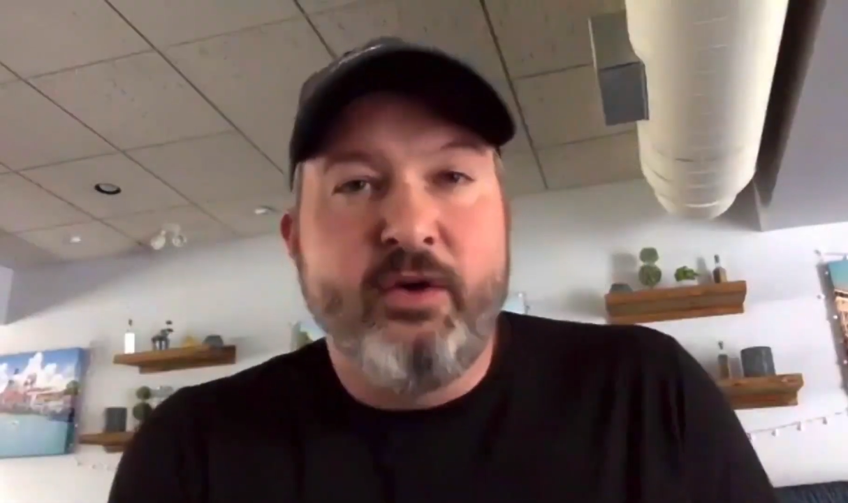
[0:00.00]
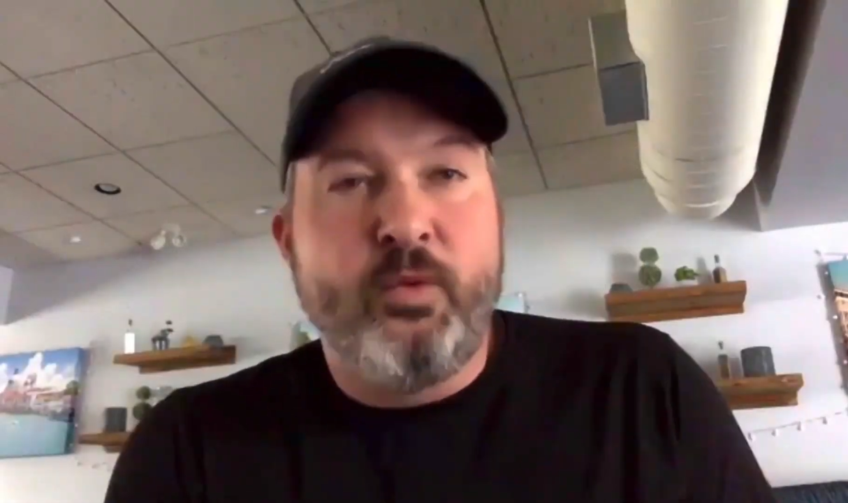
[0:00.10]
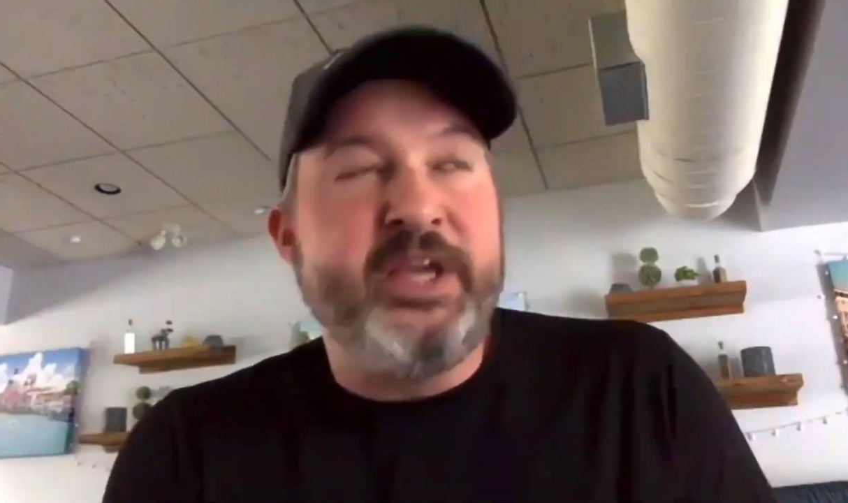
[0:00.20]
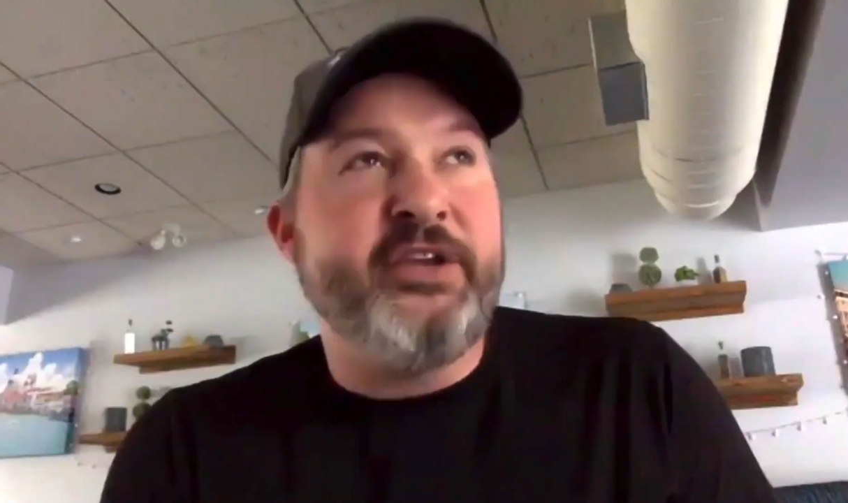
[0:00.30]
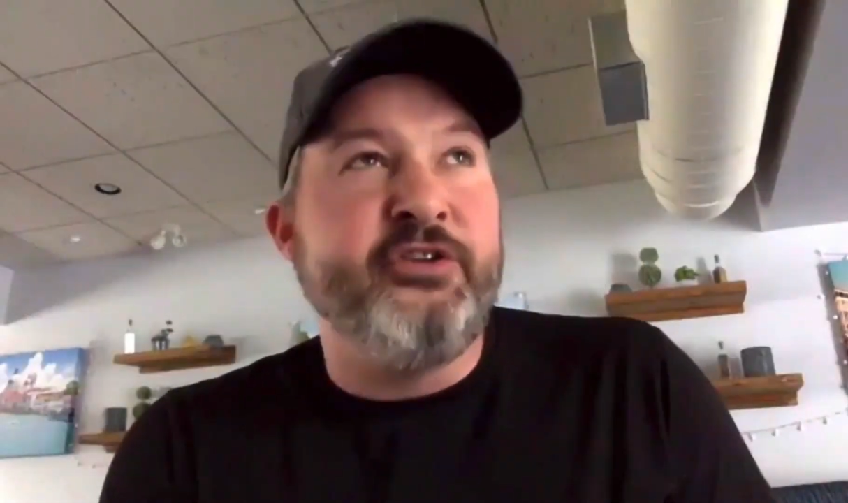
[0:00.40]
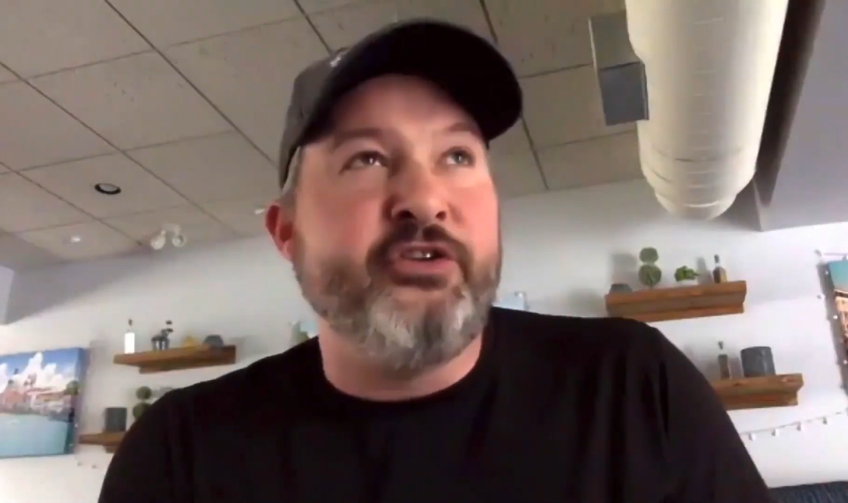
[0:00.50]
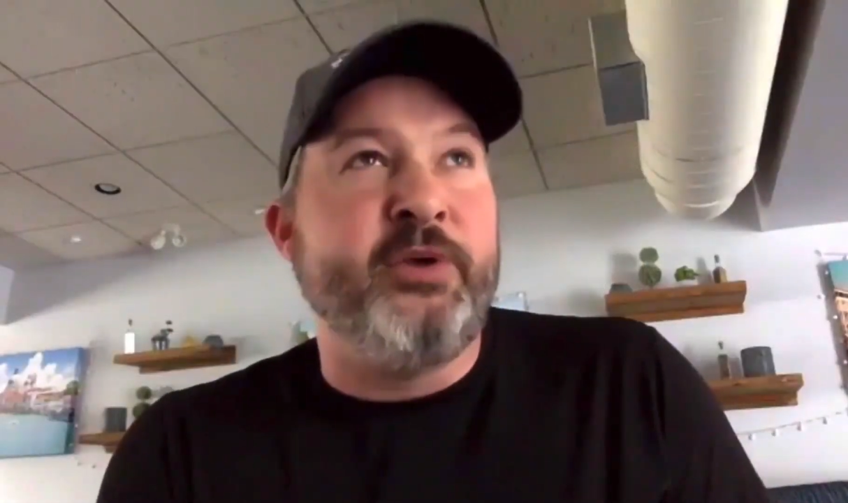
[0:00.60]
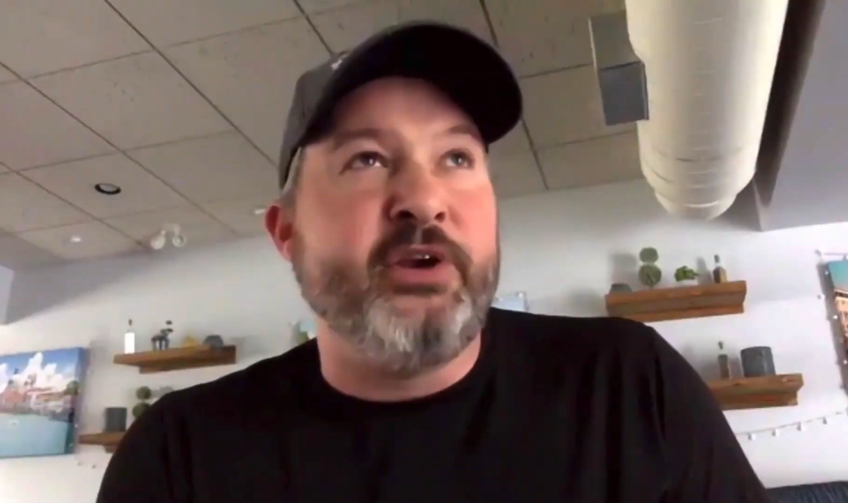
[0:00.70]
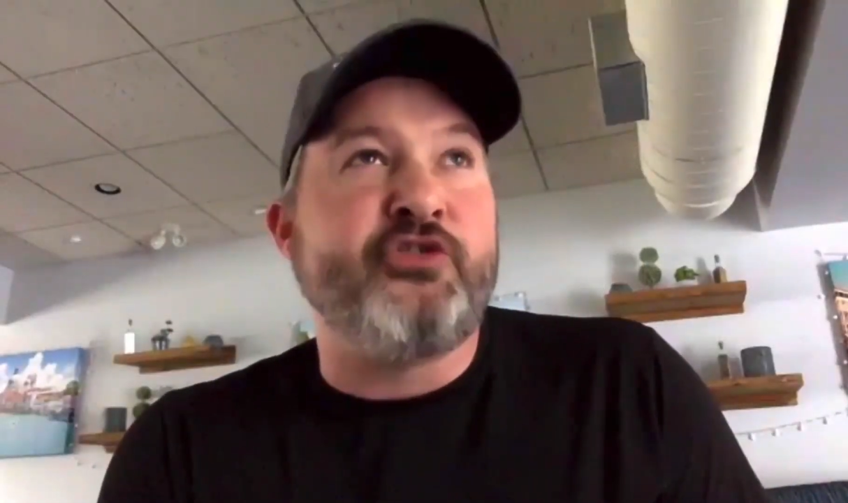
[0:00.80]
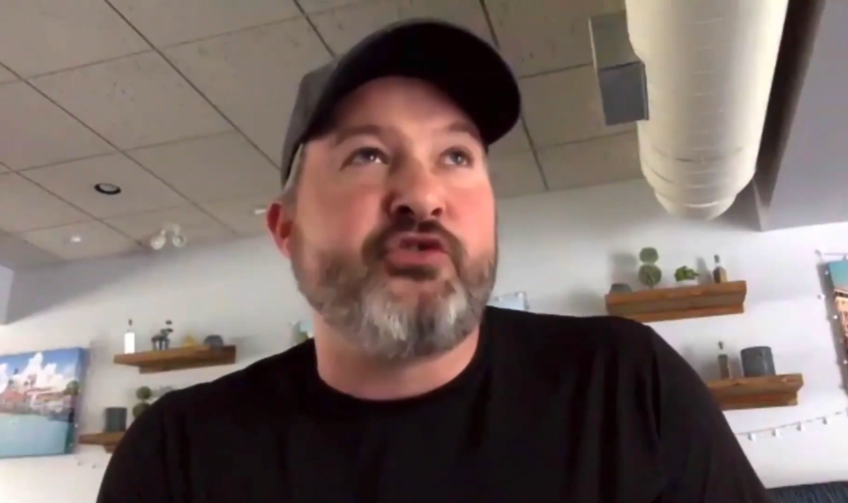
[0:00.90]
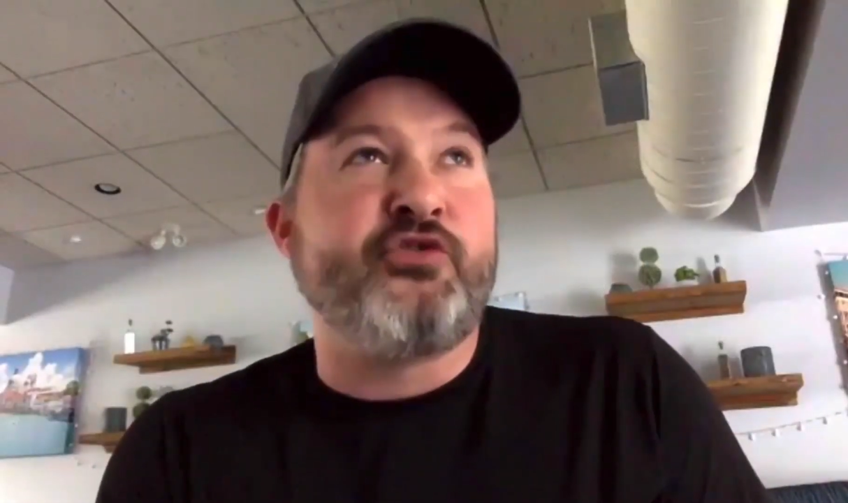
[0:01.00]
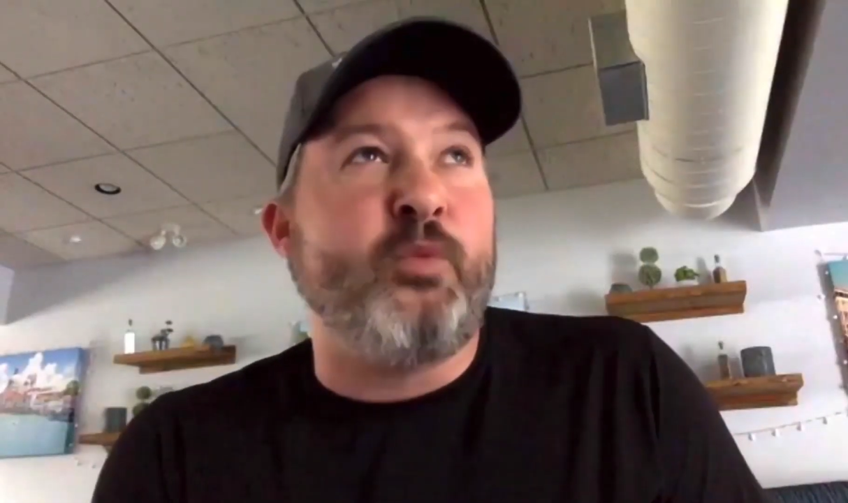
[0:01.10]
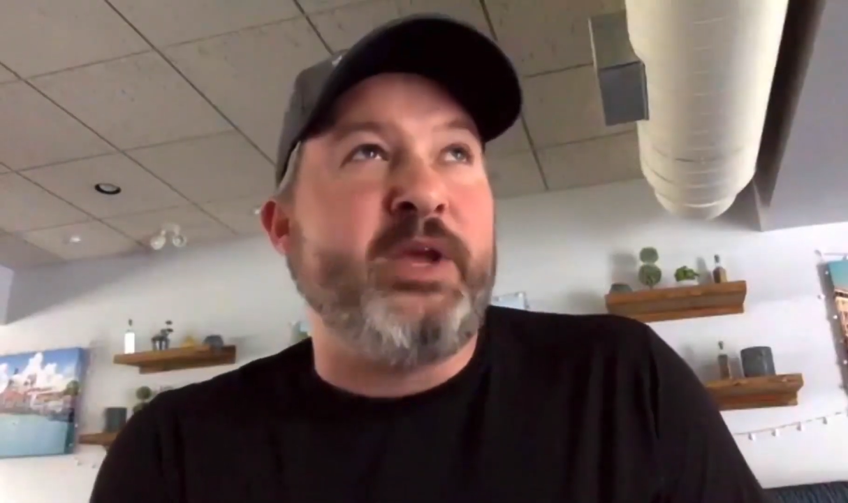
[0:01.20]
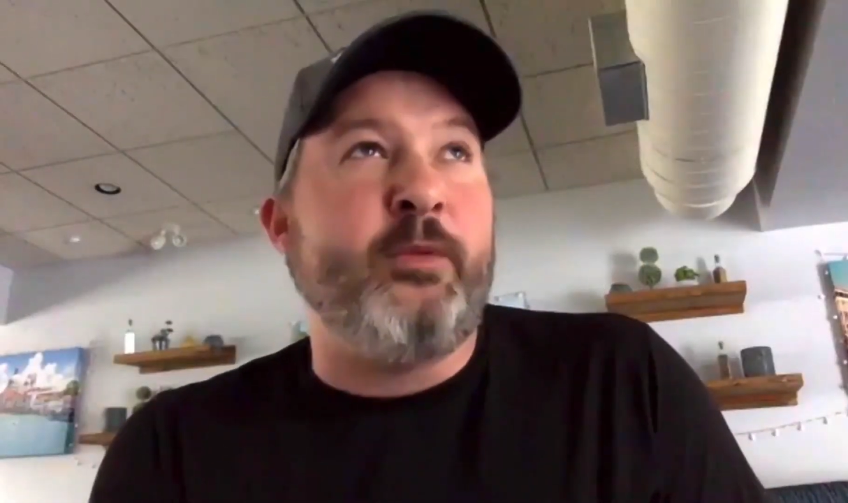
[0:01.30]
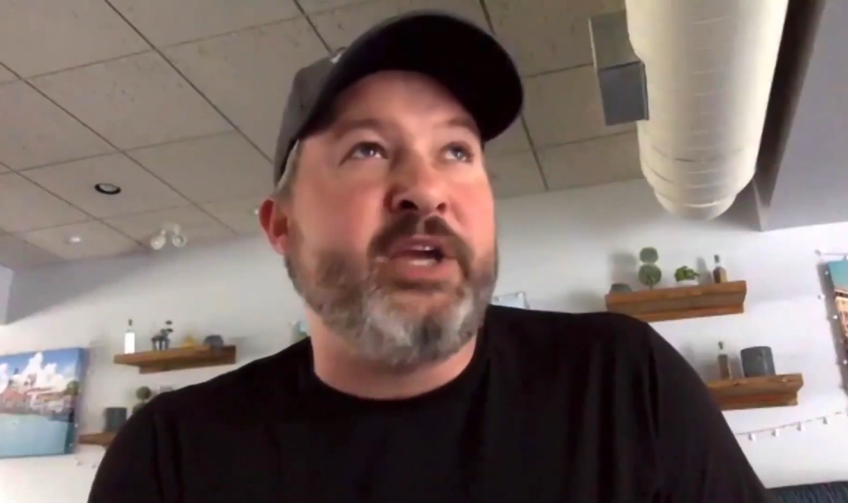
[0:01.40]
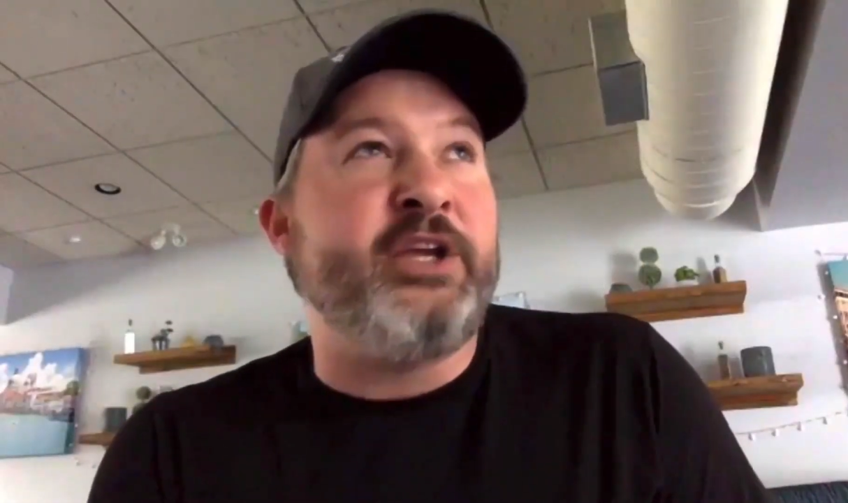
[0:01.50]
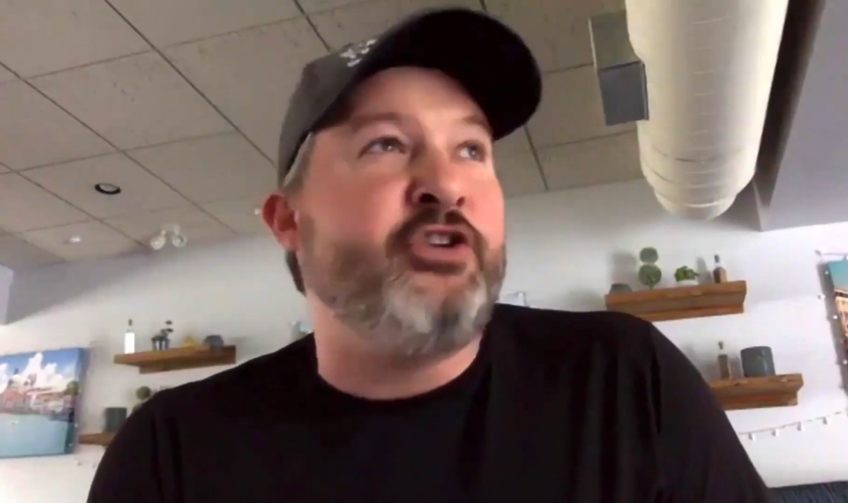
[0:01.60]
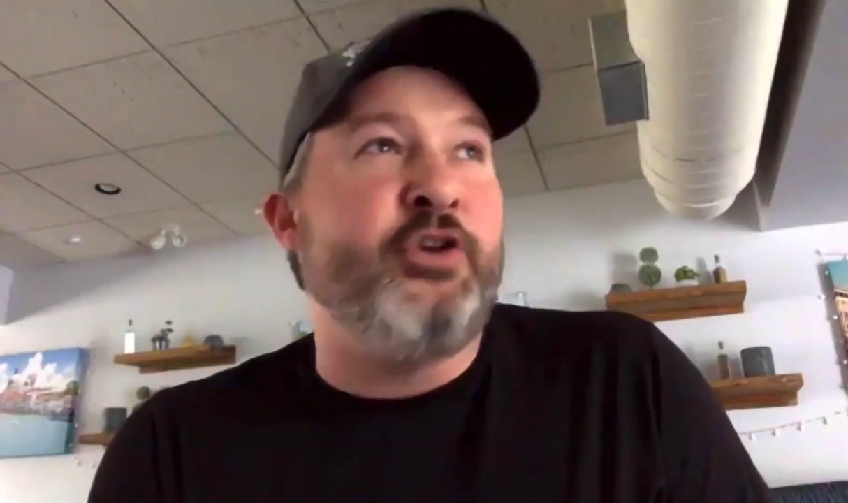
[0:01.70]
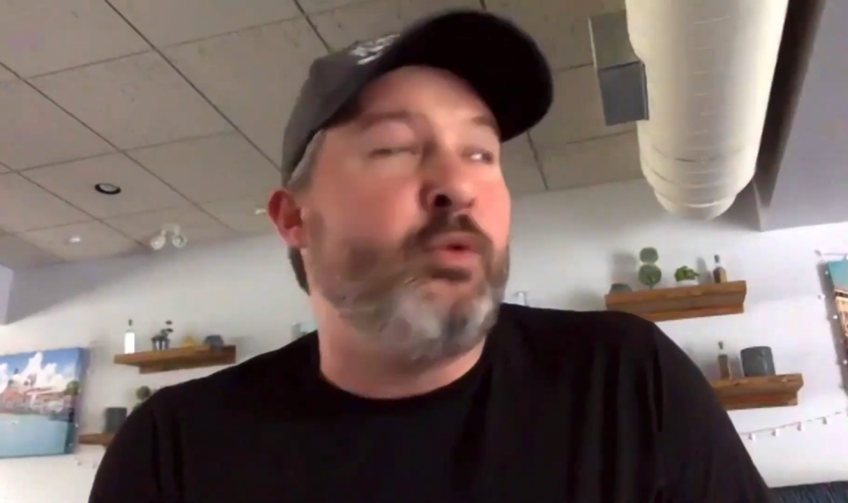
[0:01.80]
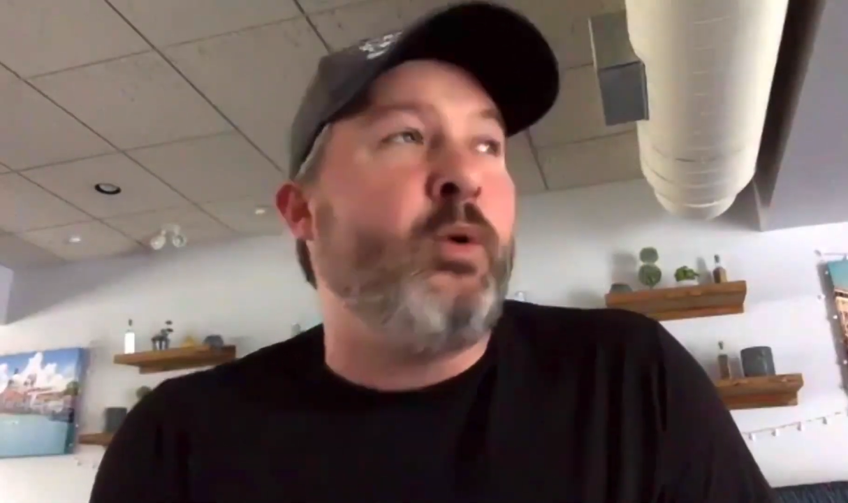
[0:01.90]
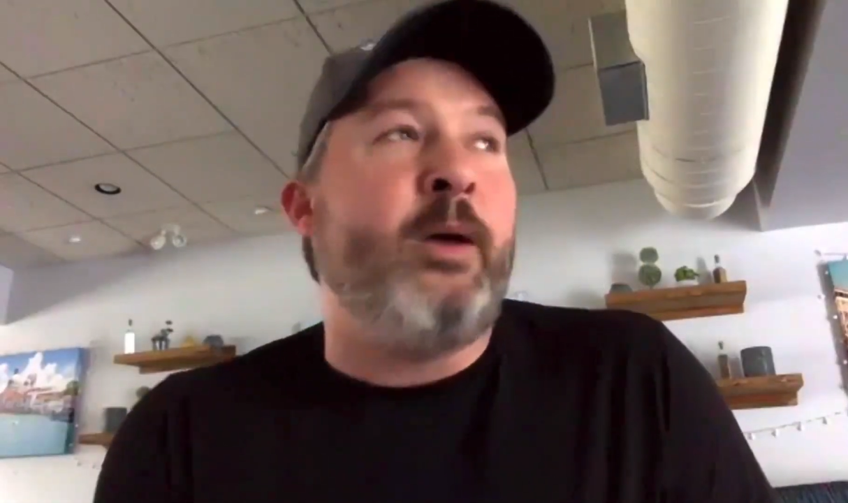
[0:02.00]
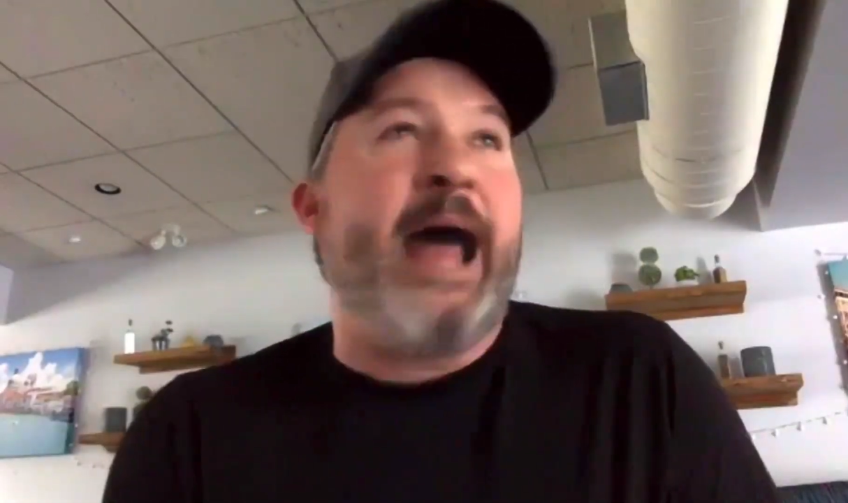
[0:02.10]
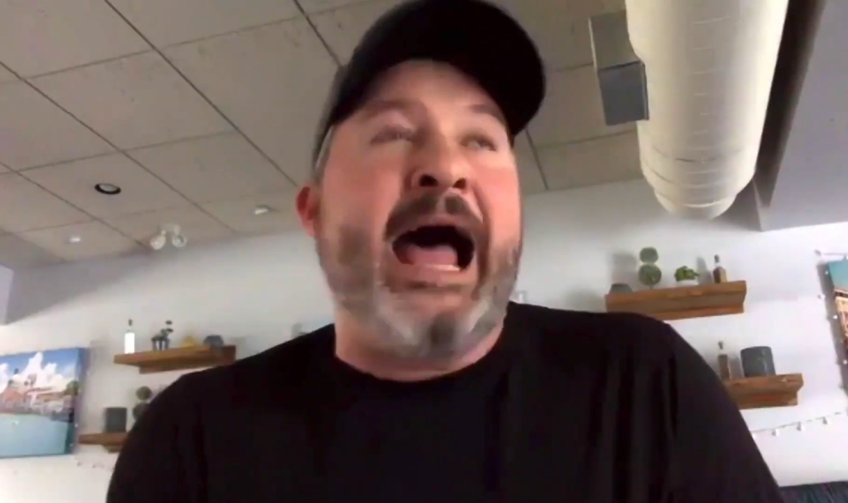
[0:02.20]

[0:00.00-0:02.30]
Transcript: we can do